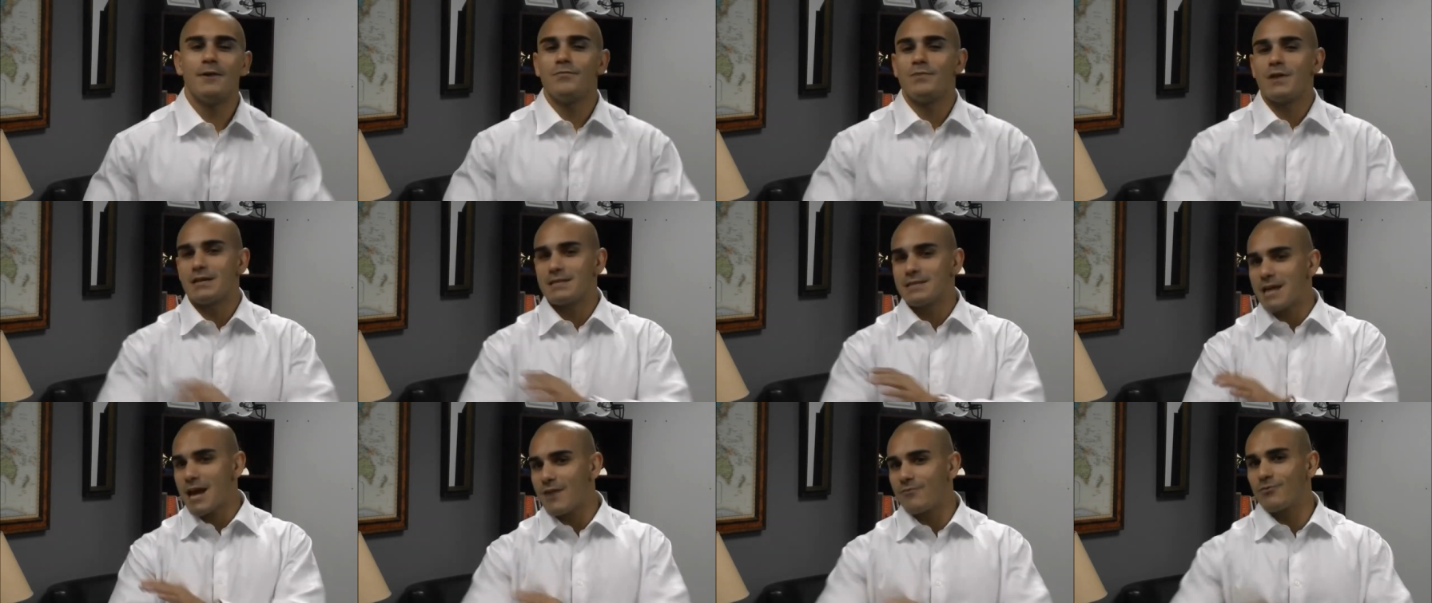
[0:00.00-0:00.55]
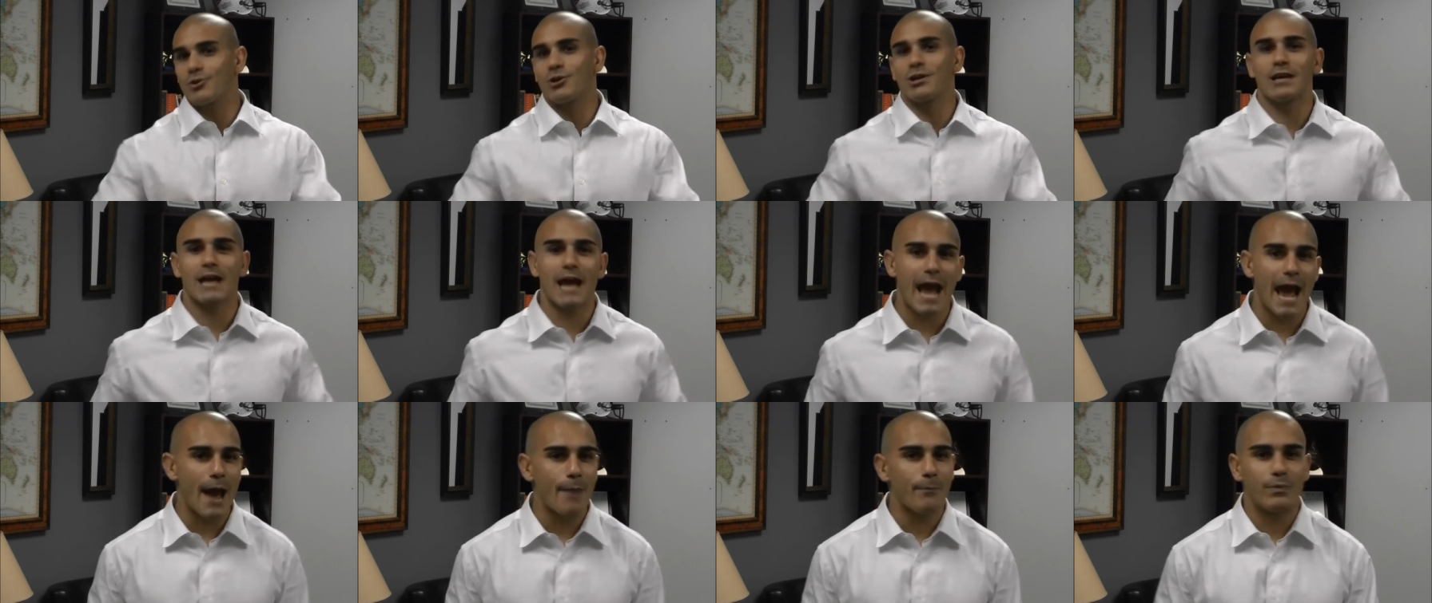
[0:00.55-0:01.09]
that's ever going to
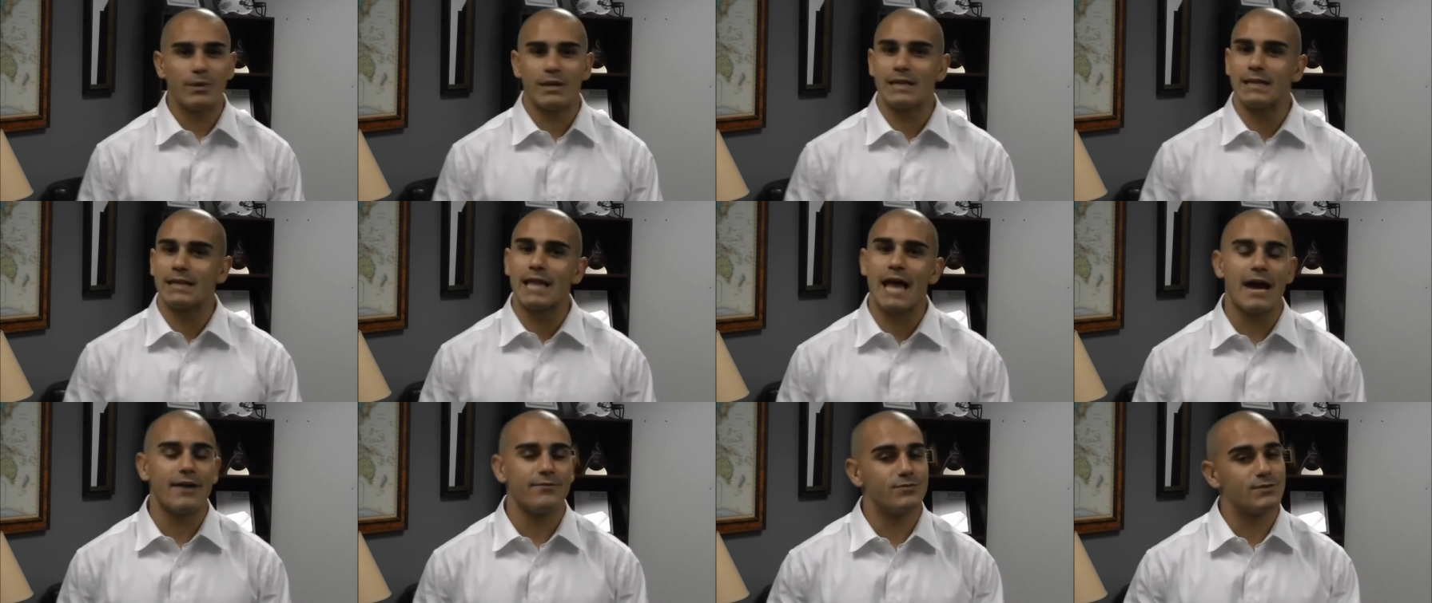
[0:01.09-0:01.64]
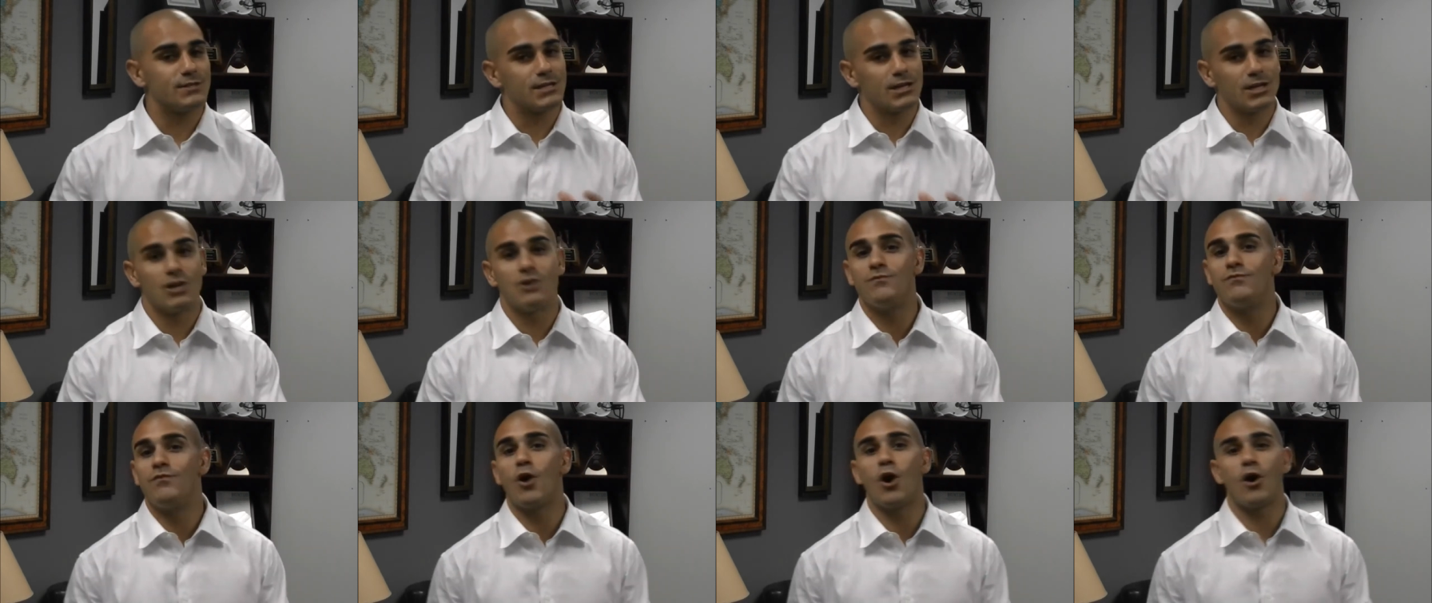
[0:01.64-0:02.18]
happen in life is going
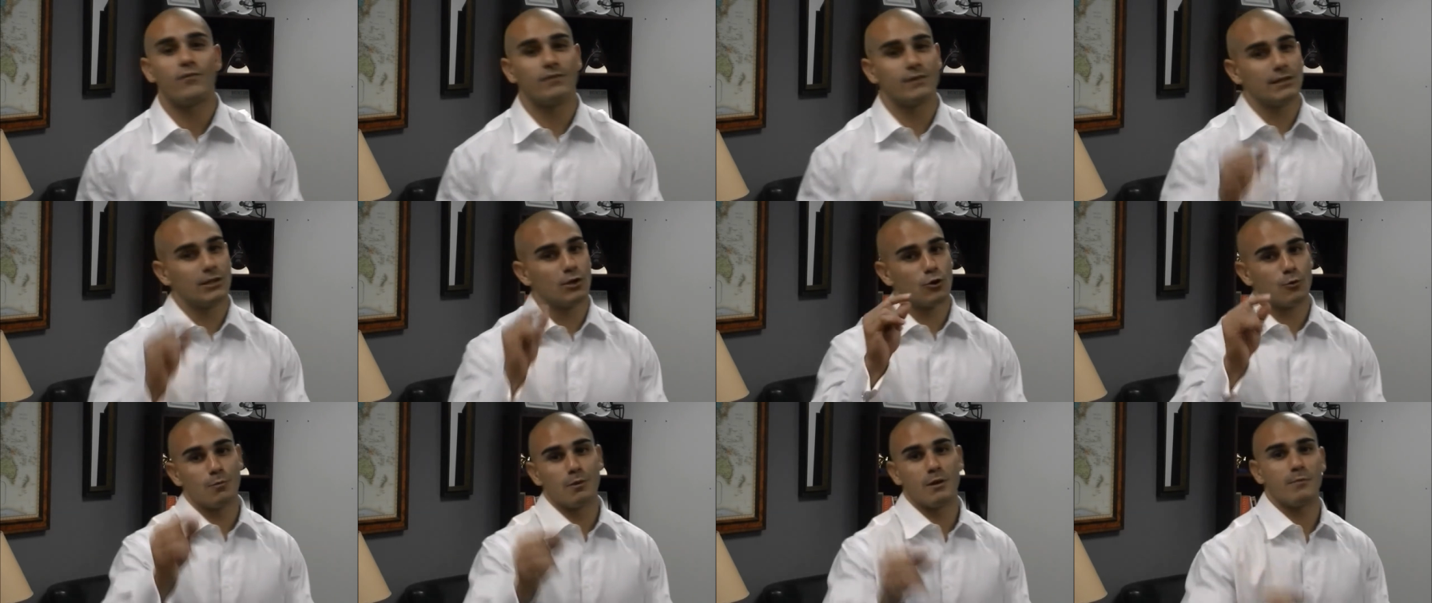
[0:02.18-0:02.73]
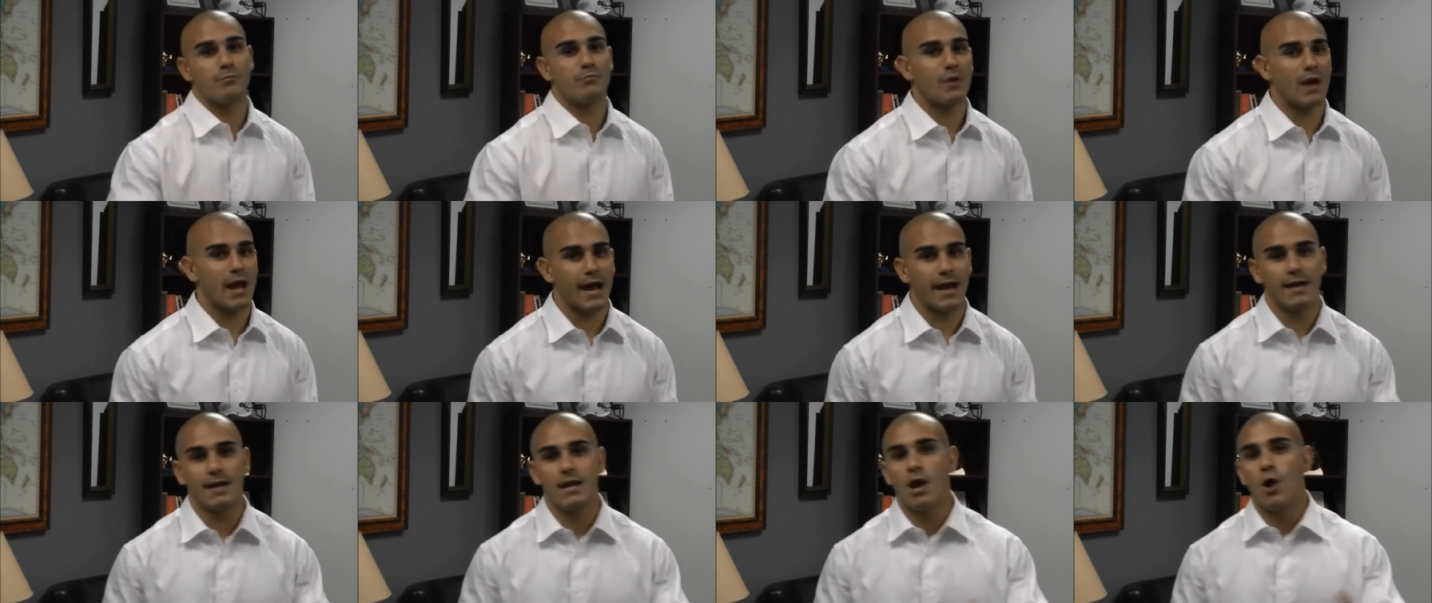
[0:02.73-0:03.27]
to involve a little bit of
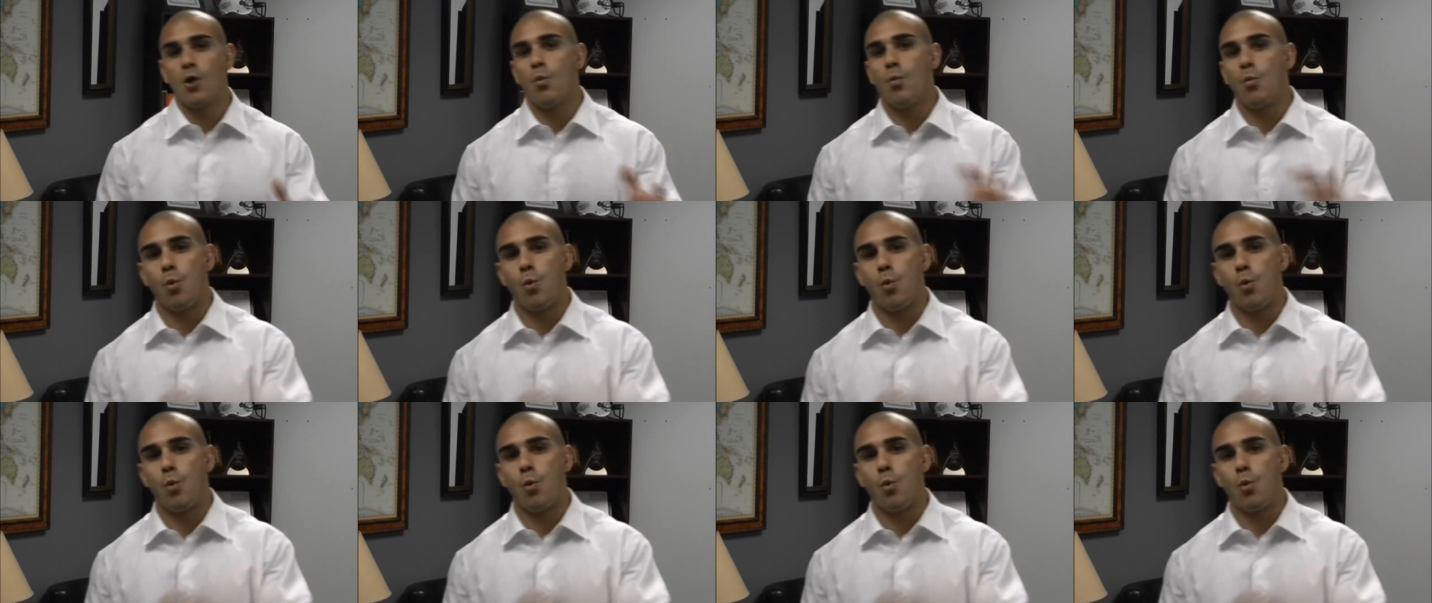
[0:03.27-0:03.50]
pain,